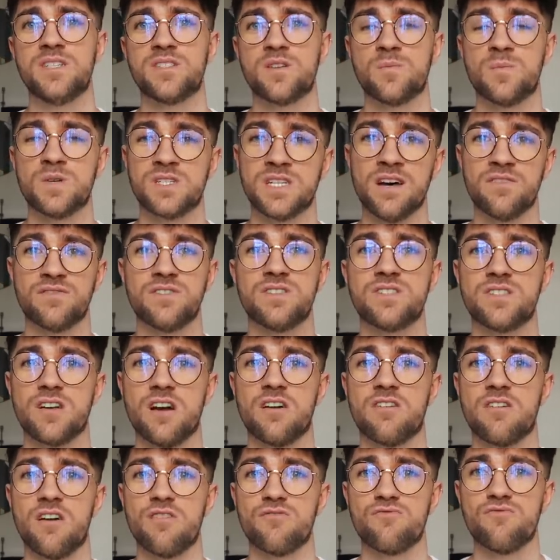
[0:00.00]
So myself and
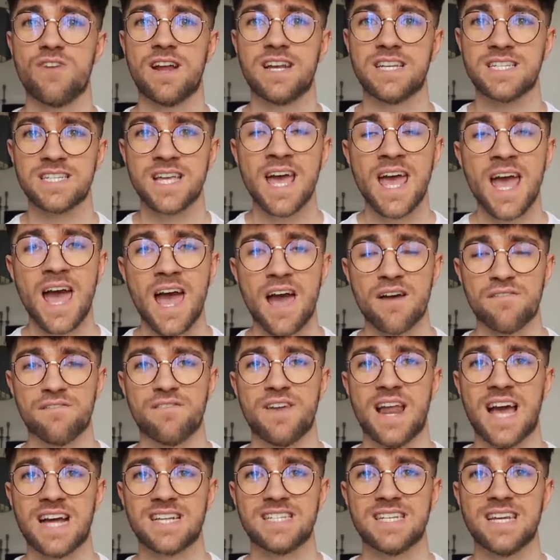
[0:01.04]
Zara rent a
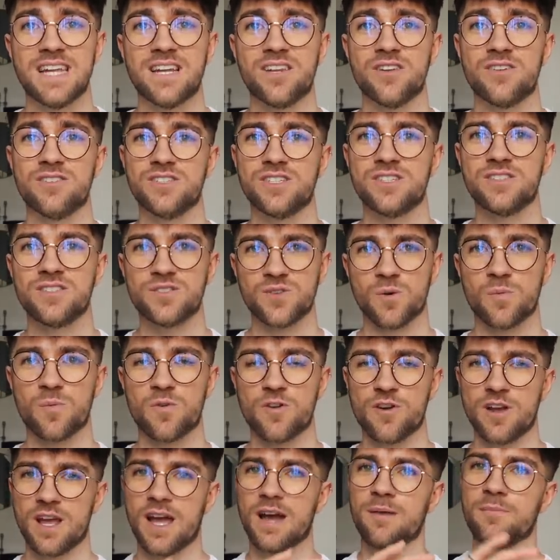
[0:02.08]
flat in London. Don't
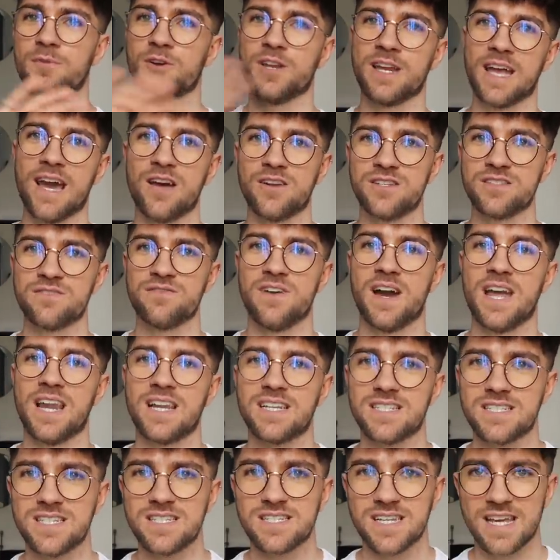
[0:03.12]
worry, I'm going to get into
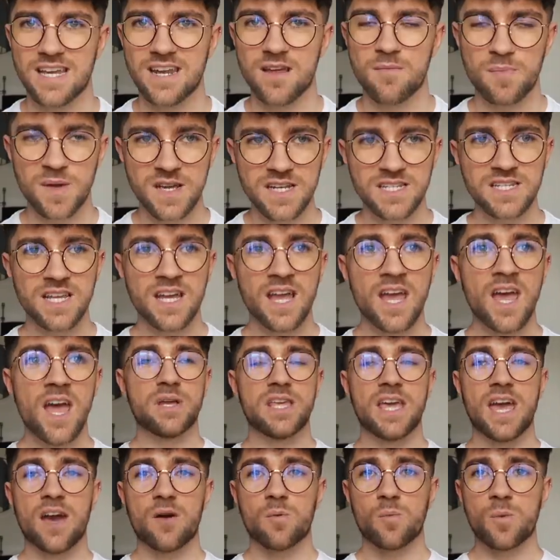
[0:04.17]
finances in a bit. But
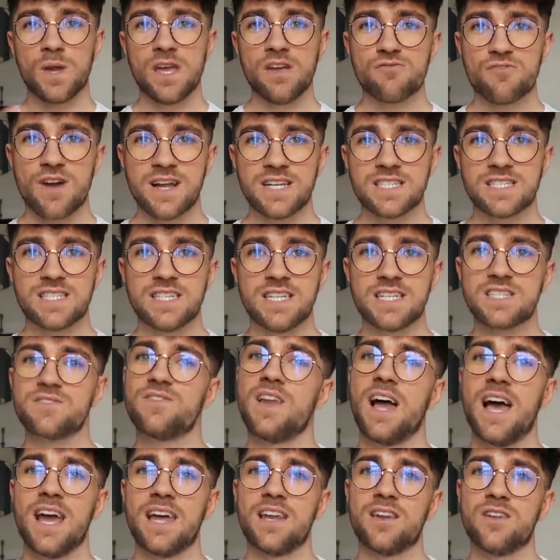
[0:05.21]
yeah, we rent this
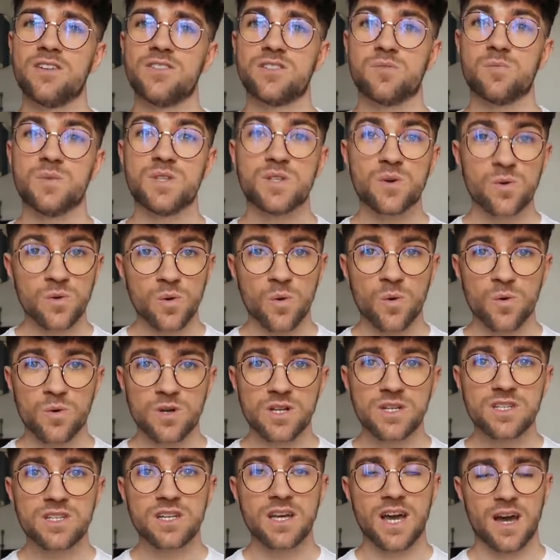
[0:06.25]
flat in London. We don't own
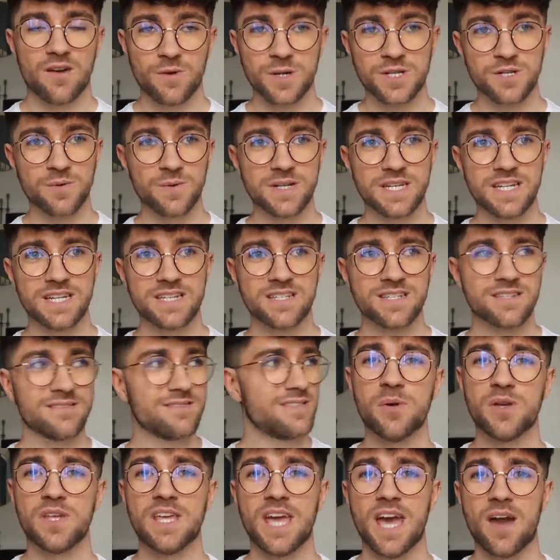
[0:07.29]
it. I wish we did.
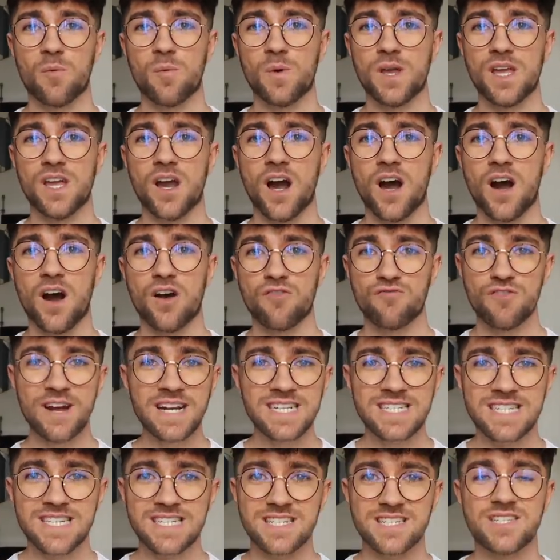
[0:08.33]
But yeah, we are
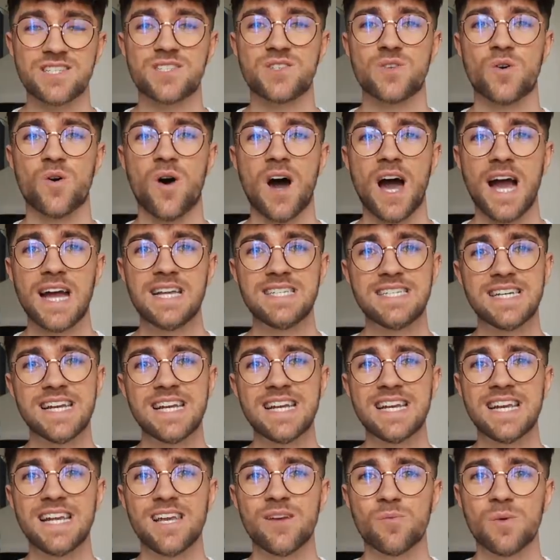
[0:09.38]
renters. So
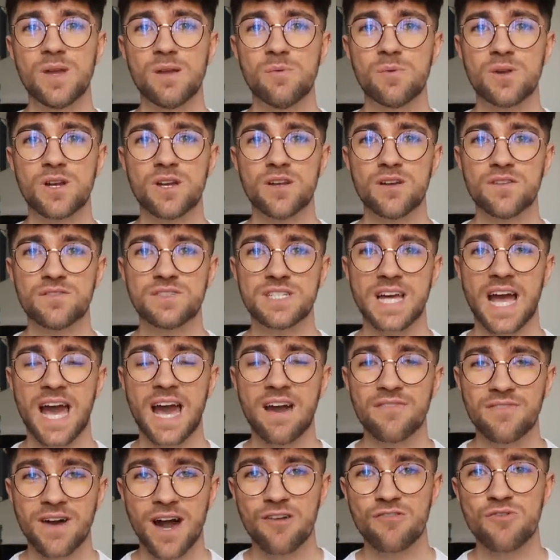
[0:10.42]
ideally, we would love to
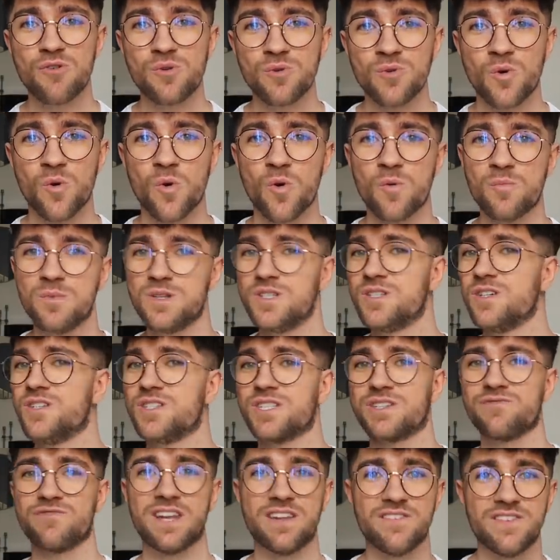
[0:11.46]
have our own home and do
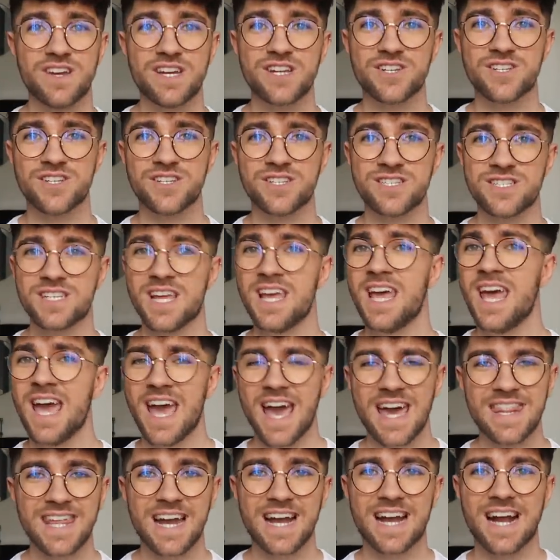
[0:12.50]
some renovations
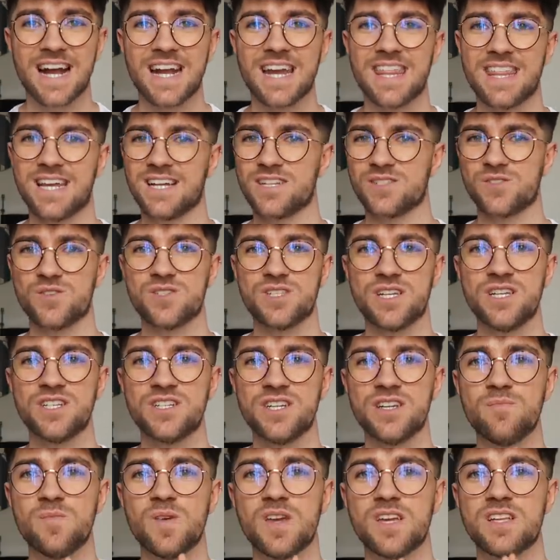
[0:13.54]
and that kind of thing. So
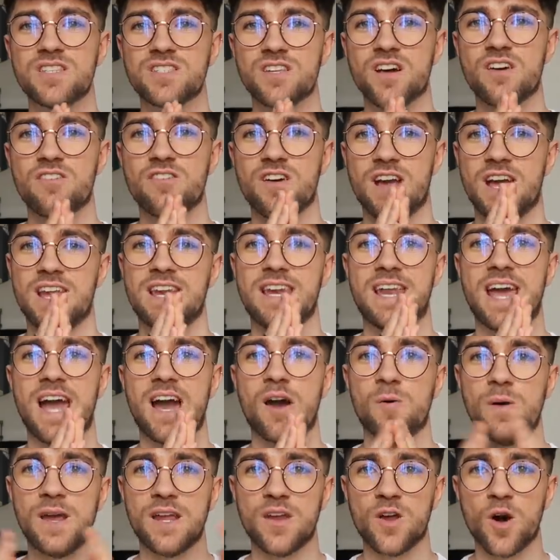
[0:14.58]
essentially, me and Zara are
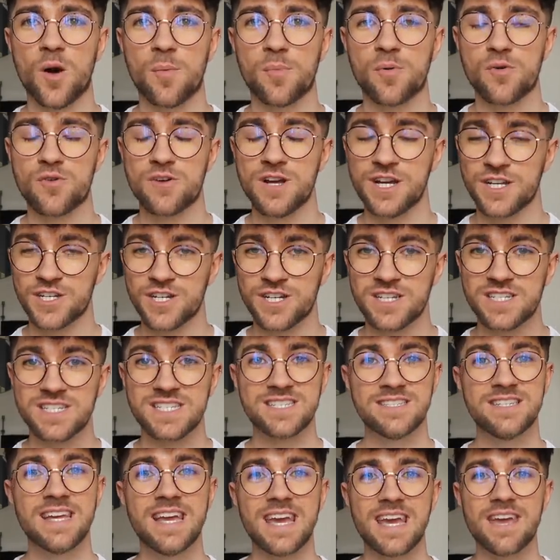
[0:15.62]
now in Operation
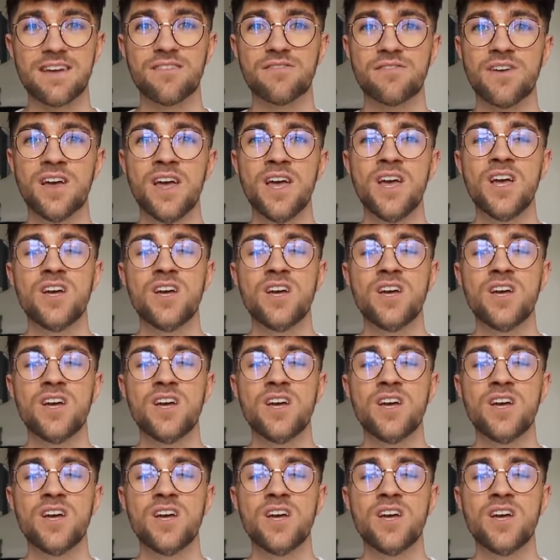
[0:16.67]
Save.